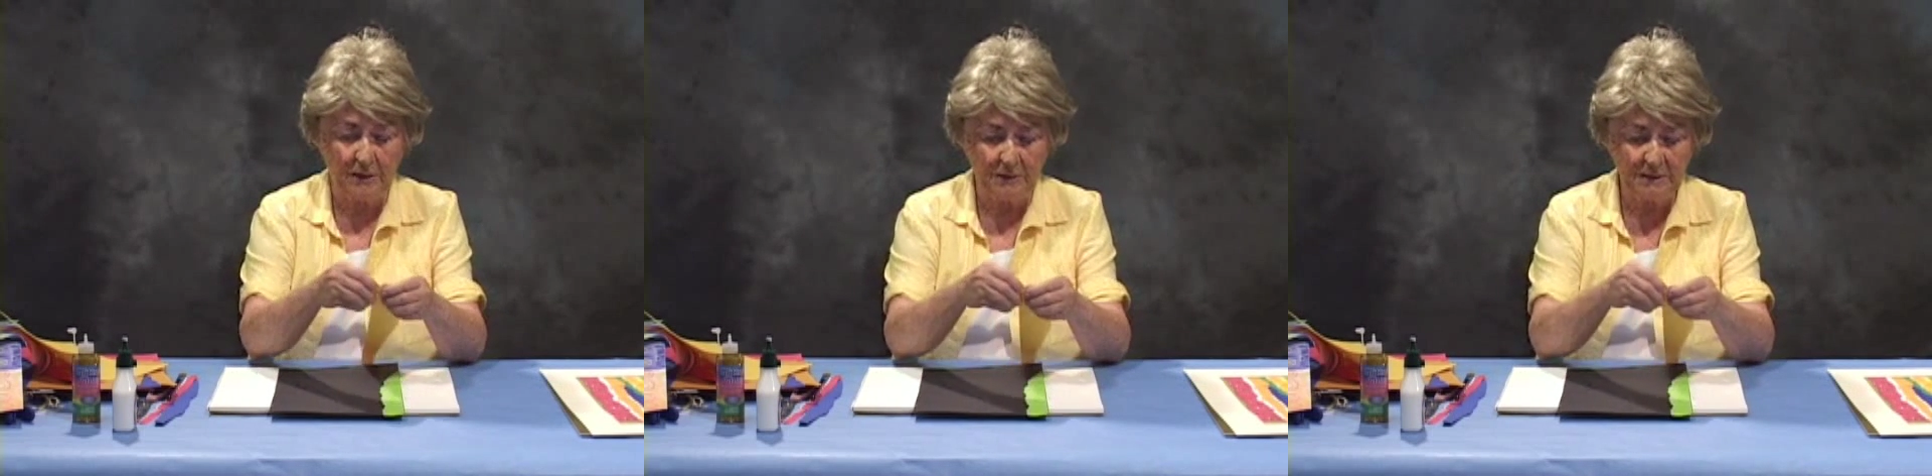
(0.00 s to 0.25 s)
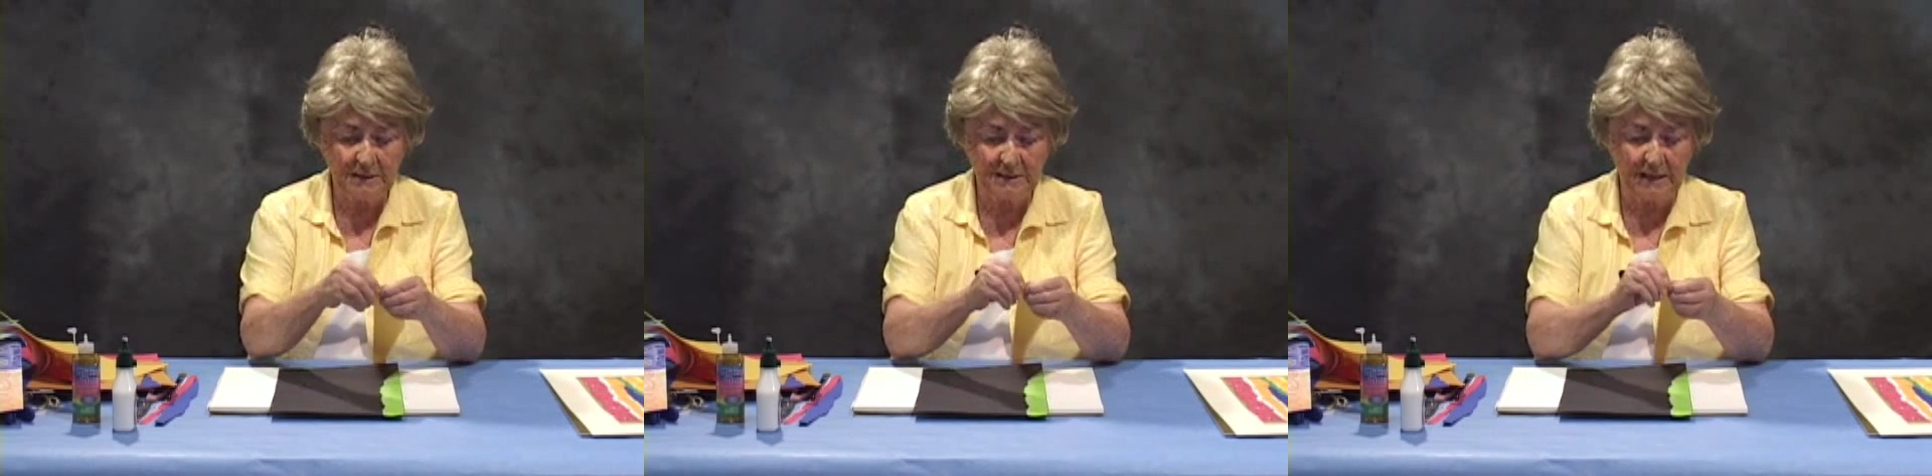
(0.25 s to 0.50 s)
On
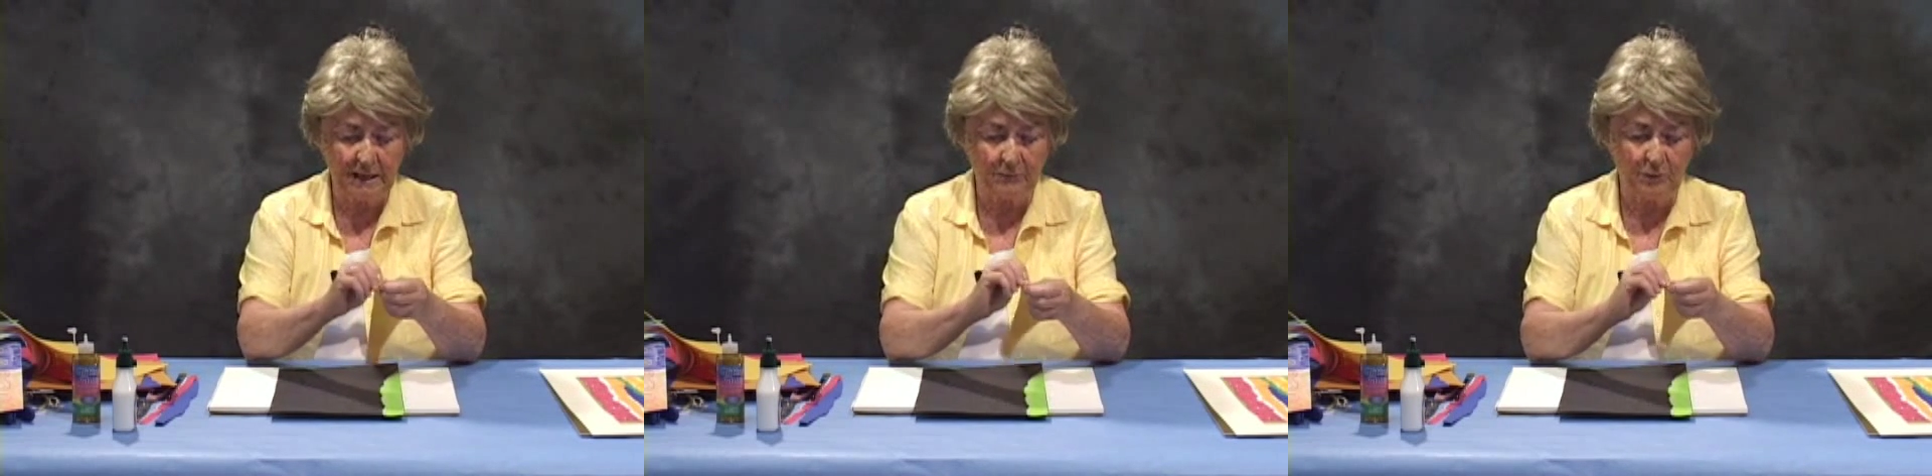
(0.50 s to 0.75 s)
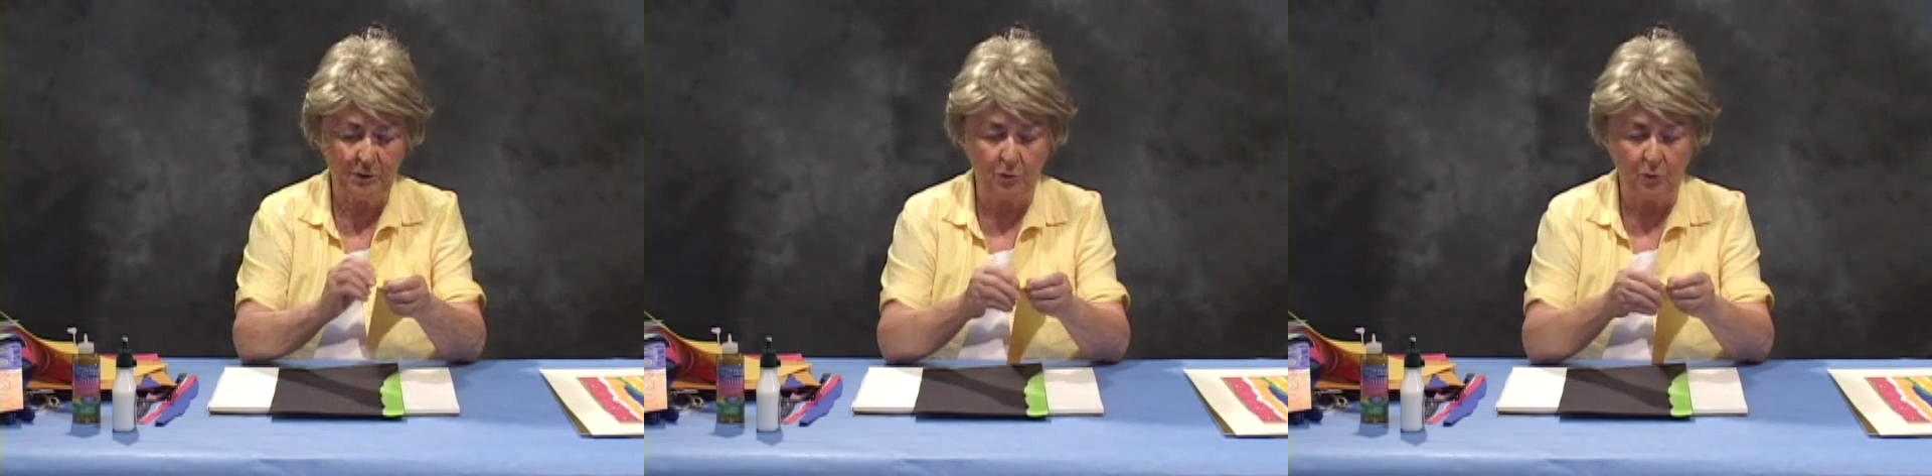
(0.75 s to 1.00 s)
this side,
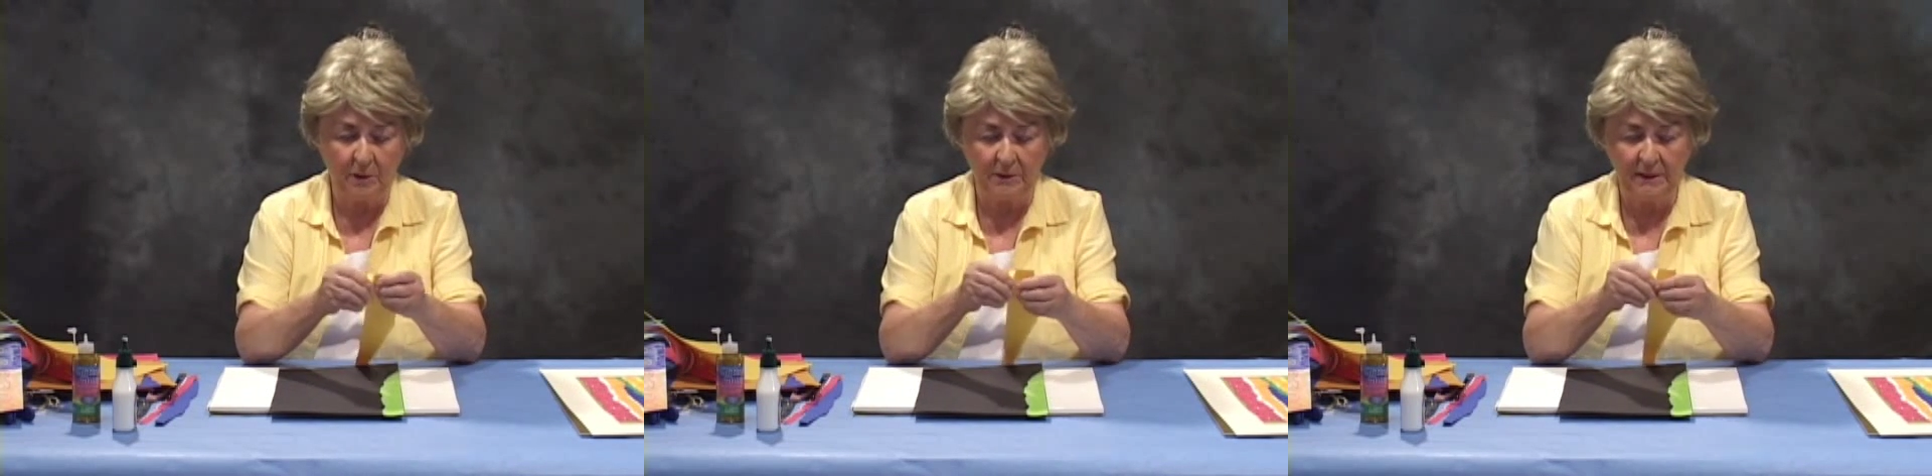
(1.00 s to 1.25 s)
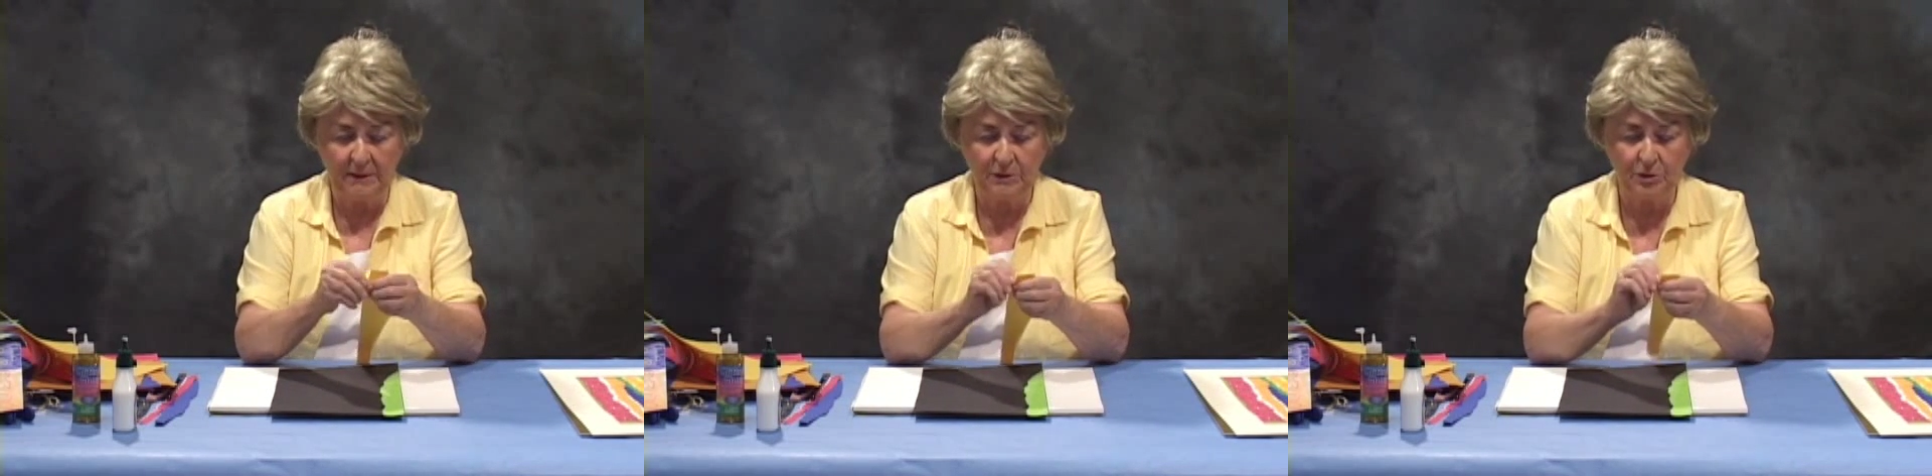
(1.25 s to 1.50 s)
we don't
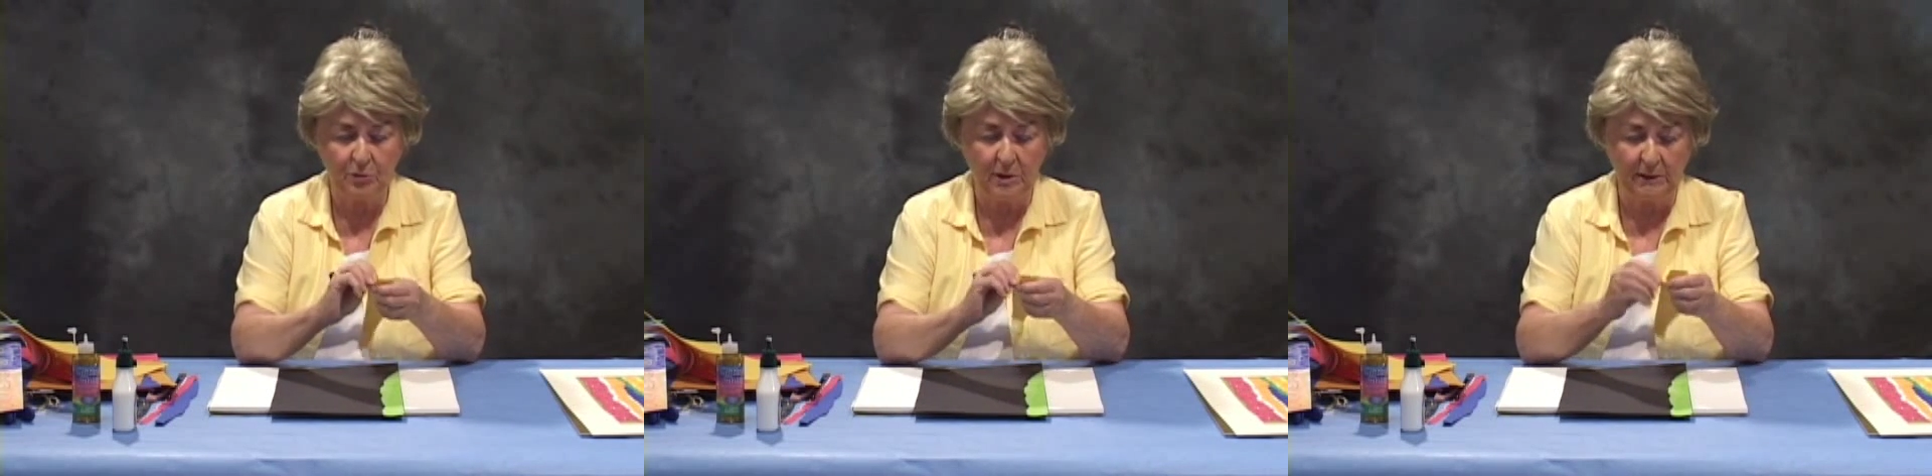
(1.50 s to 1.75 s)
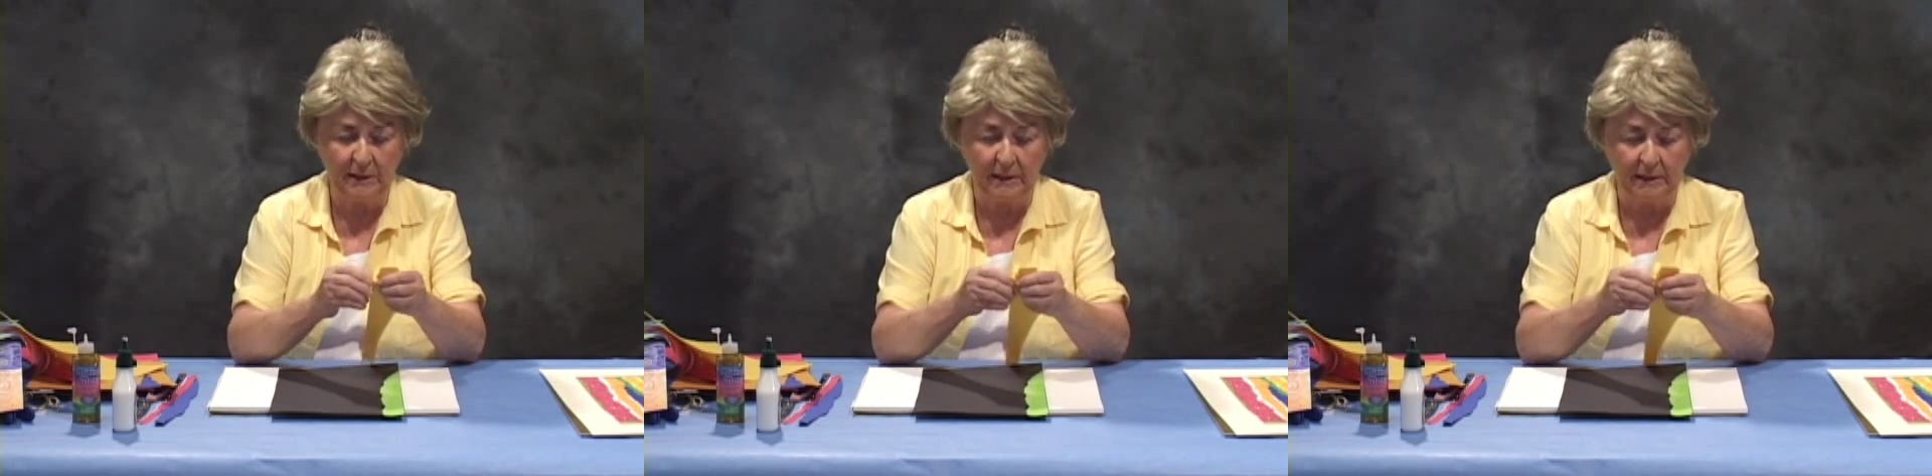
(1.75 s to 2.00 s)
want that
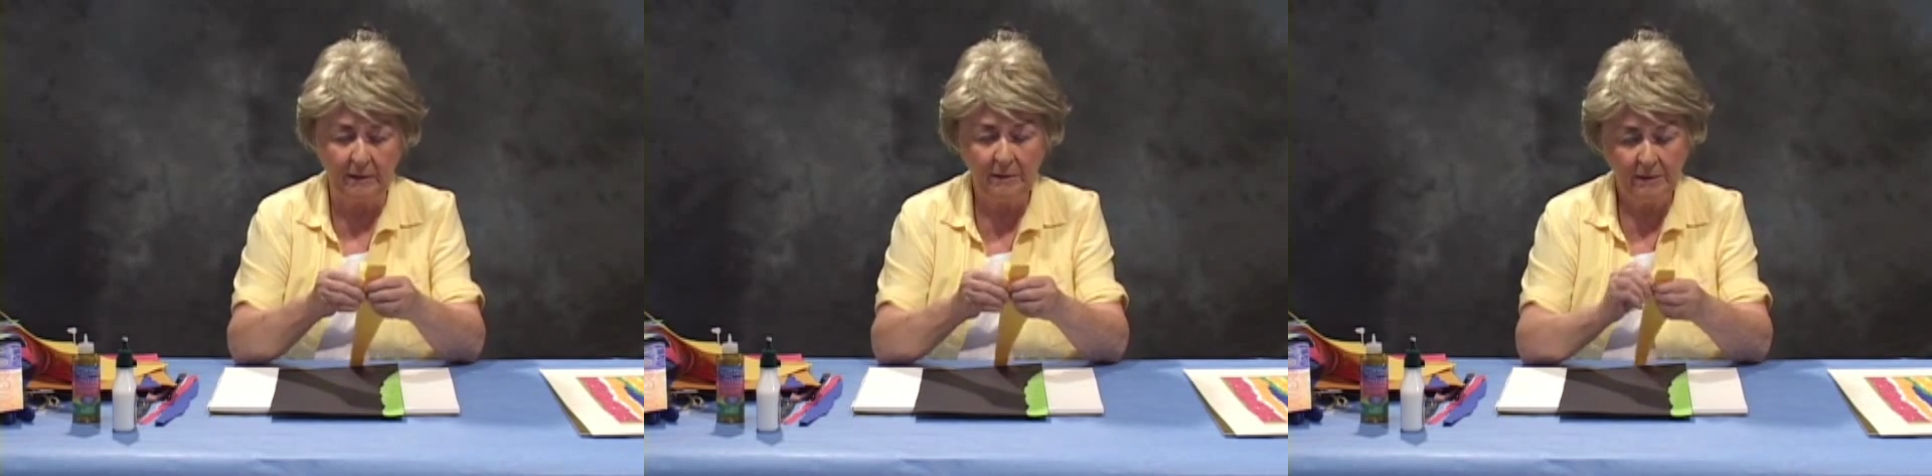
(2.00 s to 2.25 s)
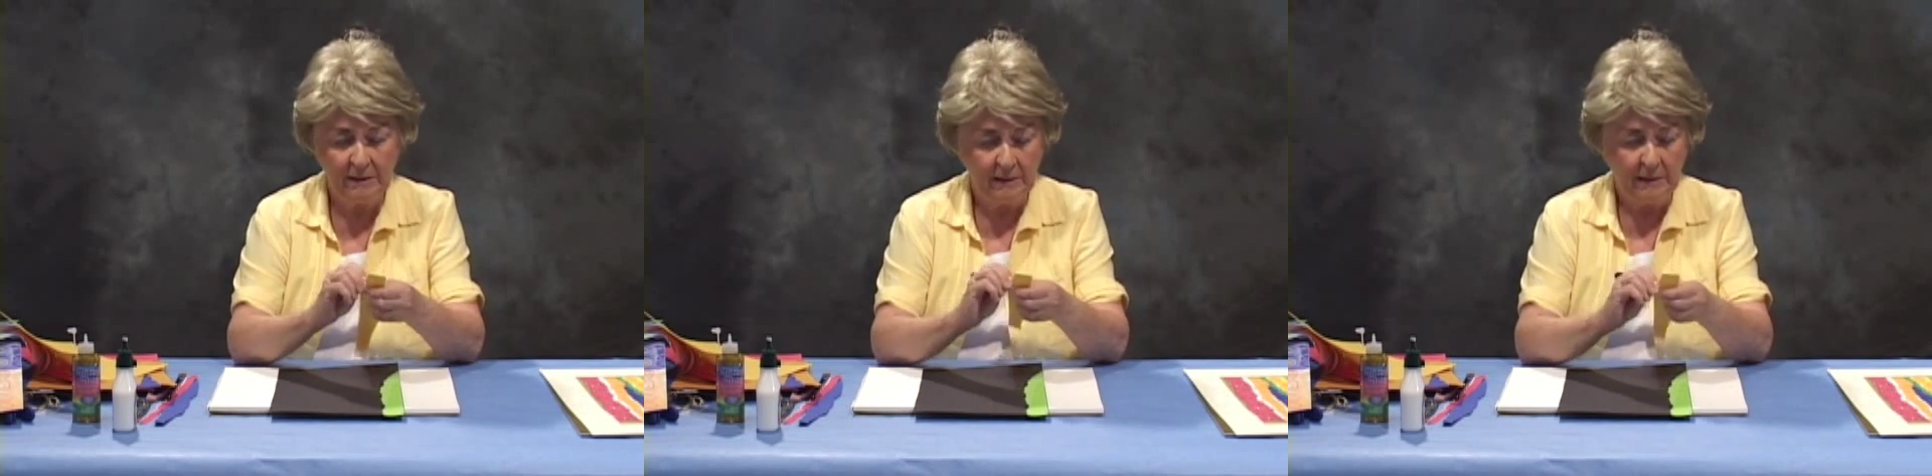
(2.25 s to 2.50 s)
straight line,